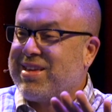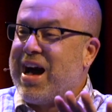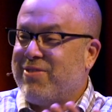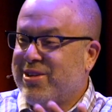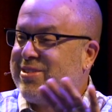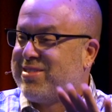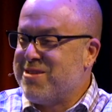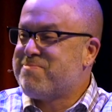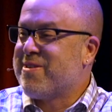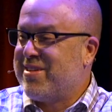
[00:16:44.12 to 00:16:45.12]
dive a little
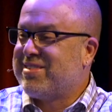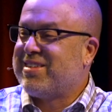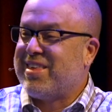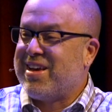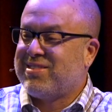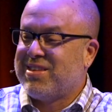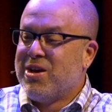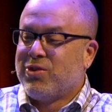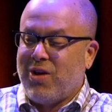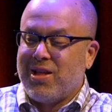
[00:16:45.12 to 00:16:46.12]
deeper into this."
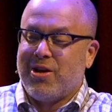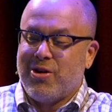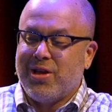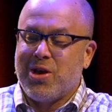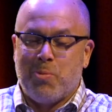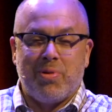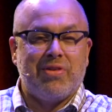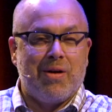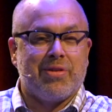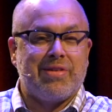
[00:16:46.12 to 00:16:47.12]
So I literally
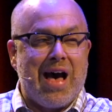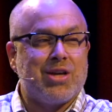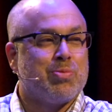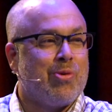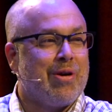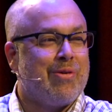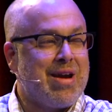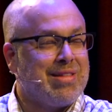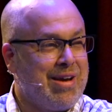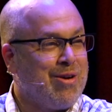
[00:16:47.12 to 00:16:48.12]
opened up the dashboard
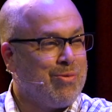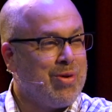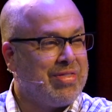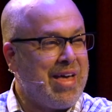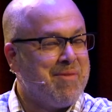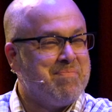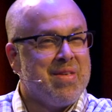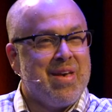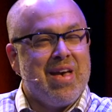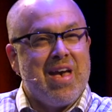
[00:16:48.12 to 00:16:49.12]
right there with them,
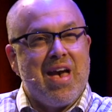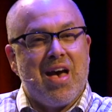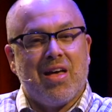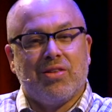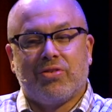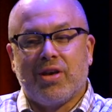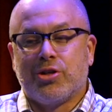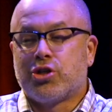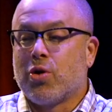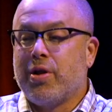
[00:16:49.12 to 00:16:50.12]
and
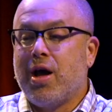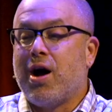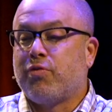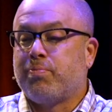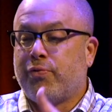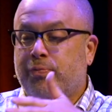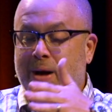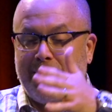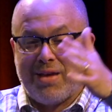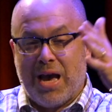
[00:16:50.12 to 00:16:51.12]
sure enough,
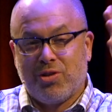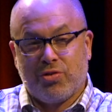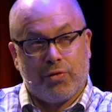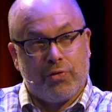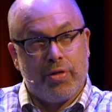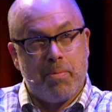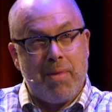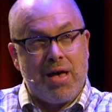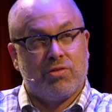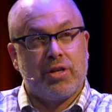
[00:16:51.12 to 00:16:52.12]
by the time it took for the
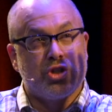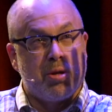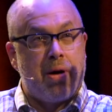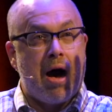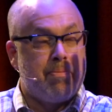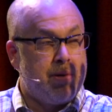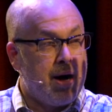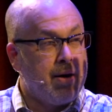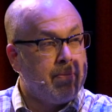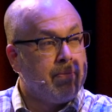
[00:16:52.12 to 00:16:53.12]
message to pop
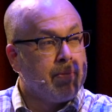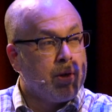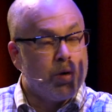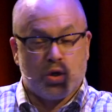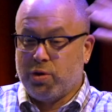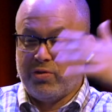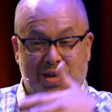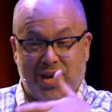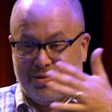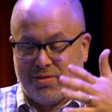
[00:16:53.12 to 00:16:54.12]
up, which
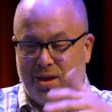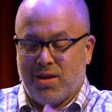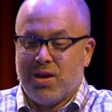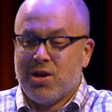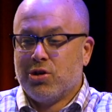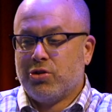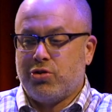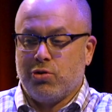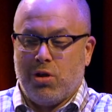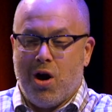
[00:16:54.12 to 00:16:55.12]
was instant,
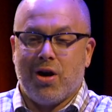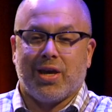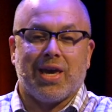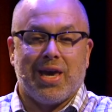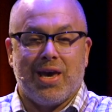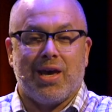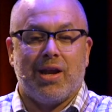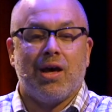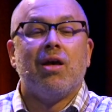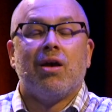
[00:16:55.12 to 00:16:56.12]
to logging
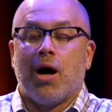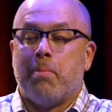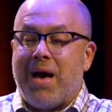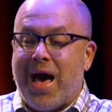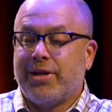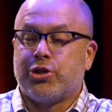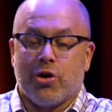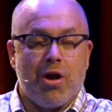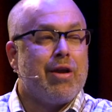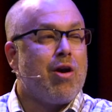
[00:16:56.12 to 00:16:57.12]
in, a
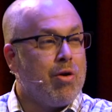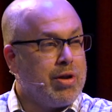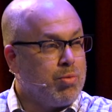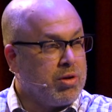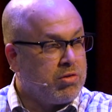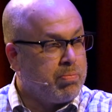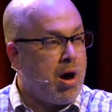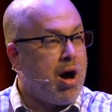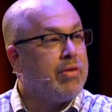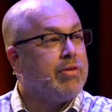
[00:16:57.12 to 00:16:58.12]
manager had already
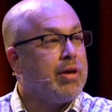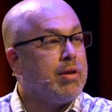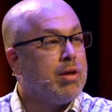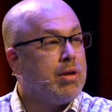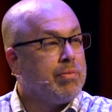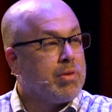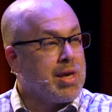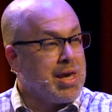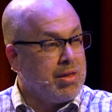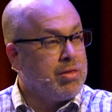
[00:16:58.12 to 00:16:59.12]
responded
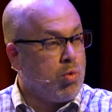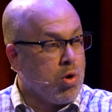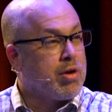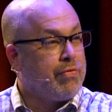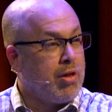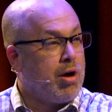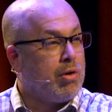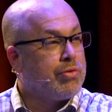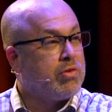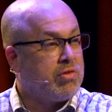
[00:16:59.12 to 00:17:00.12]
in the
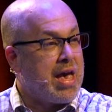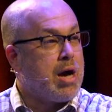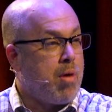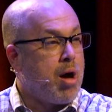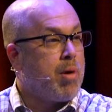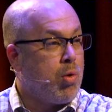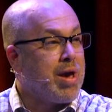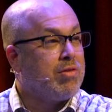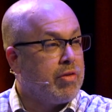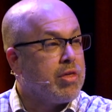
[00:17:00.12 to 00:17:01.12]
workflow to say, "I'm on my
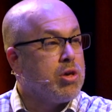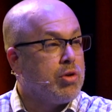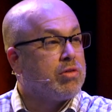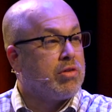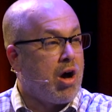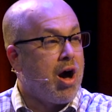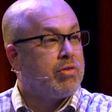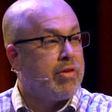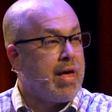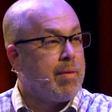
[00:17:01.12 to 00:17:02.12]
way to the unit to
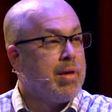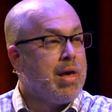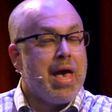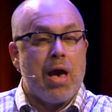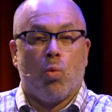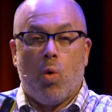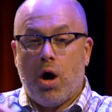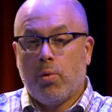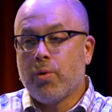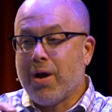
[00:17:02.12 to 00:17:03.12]
talk to them." And
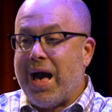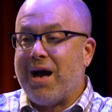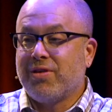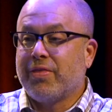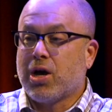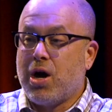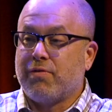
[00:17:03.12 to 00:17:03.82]
while we were having the